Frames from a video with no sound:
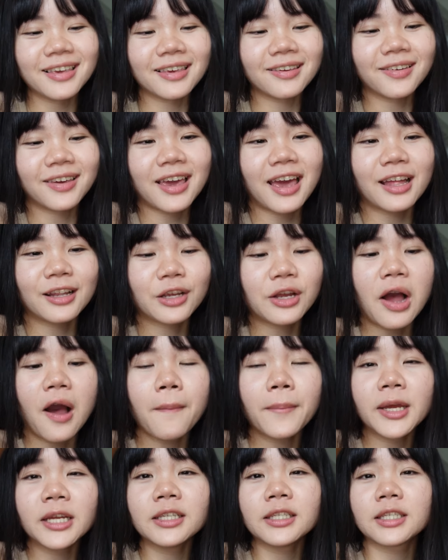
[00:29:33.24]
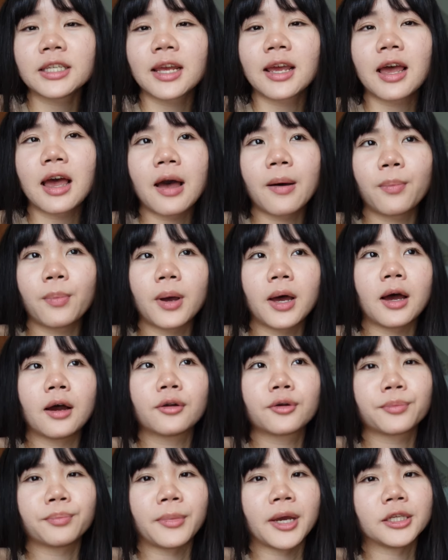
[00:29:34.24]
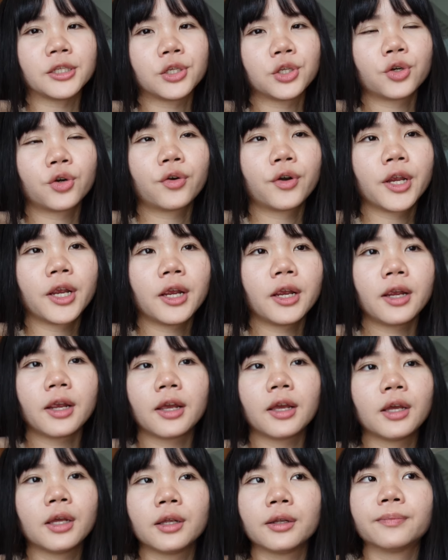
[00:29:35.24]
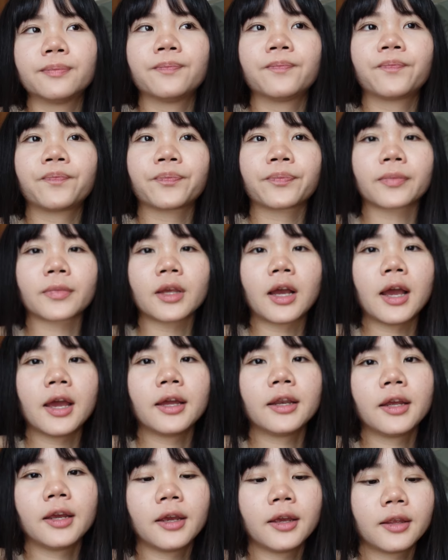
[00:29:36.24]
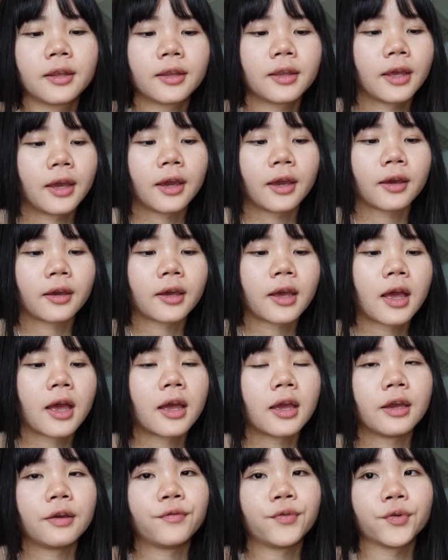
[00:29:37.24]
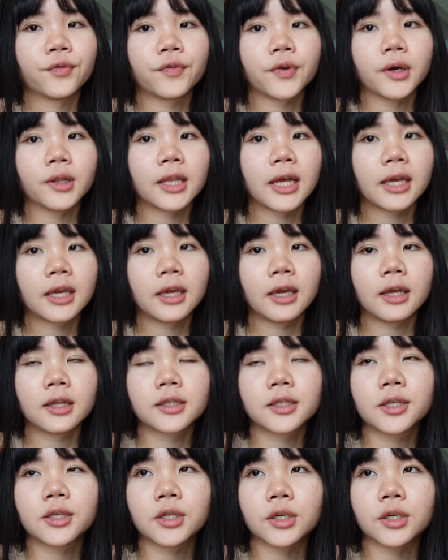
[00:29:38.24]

You can comment about my story in anything if you feel like it.